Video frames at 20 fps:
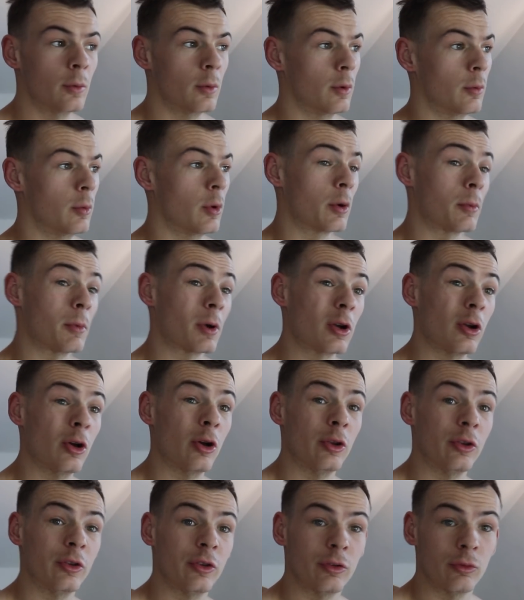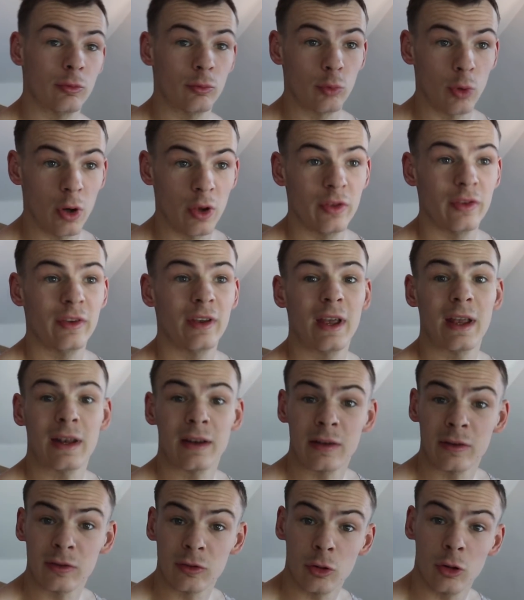One of my clients runs it
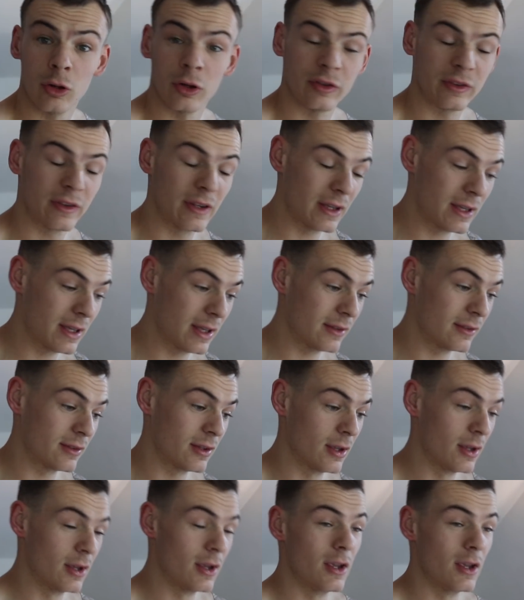and has got us tickets.